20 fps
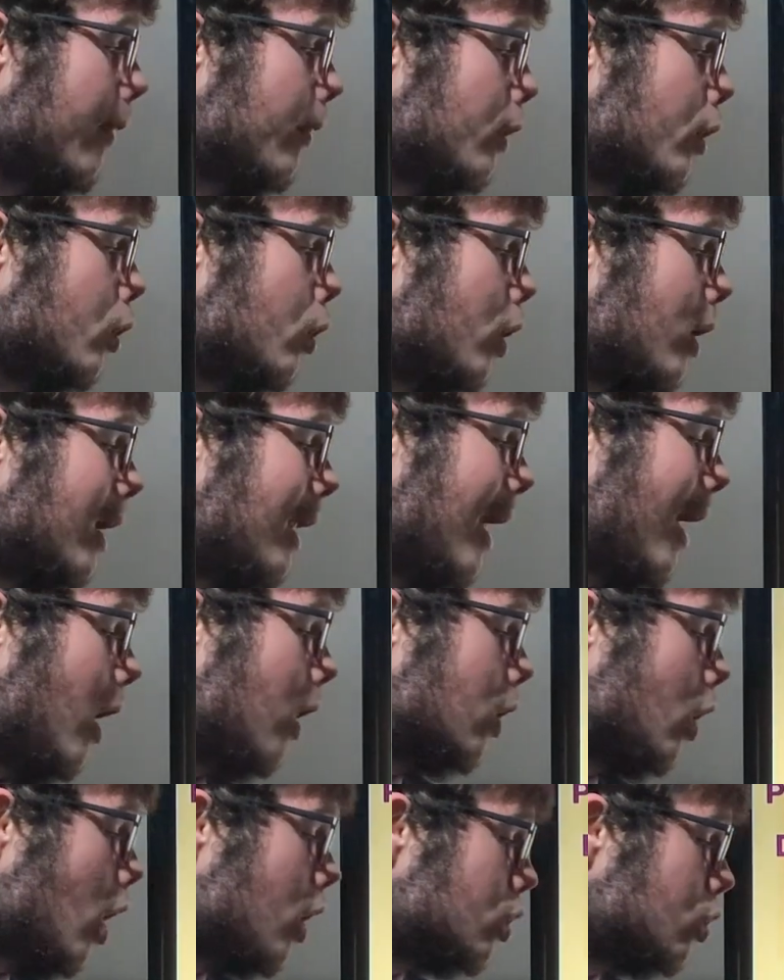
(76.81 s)
And then you're looking at
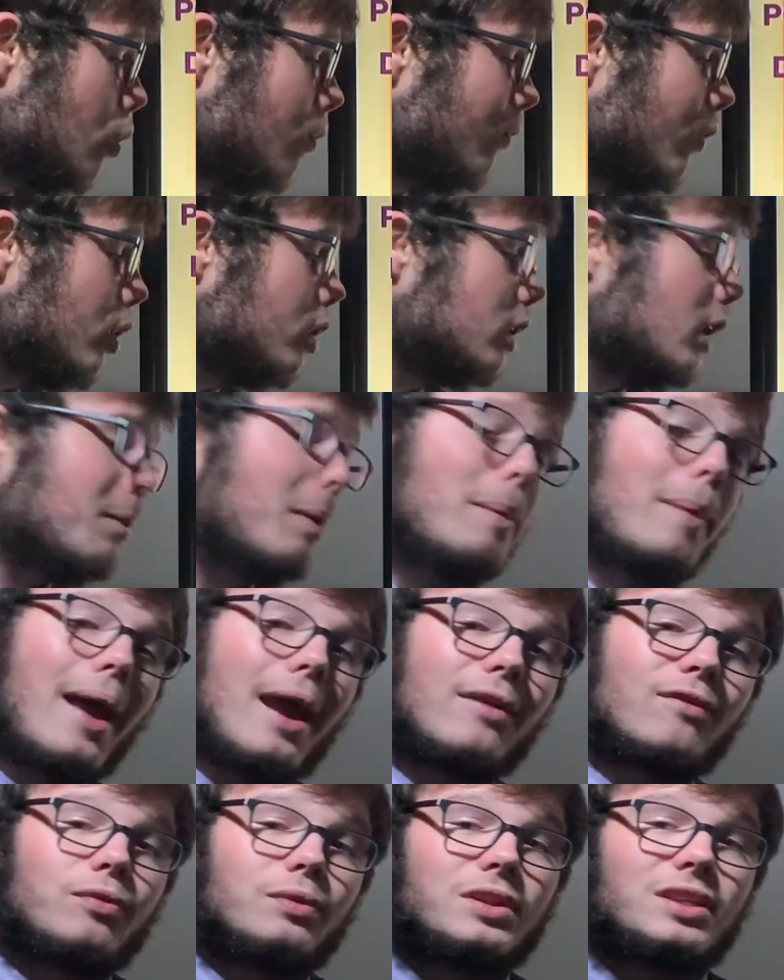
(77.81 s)
Alonzo Verge coming
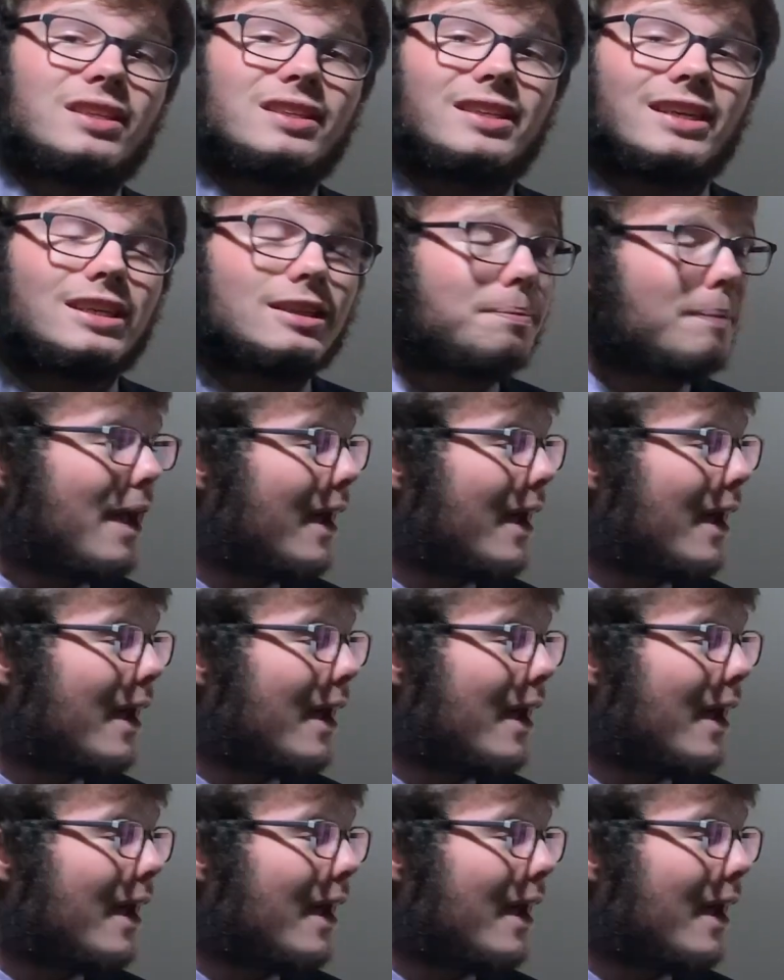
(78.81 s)
back for the sixth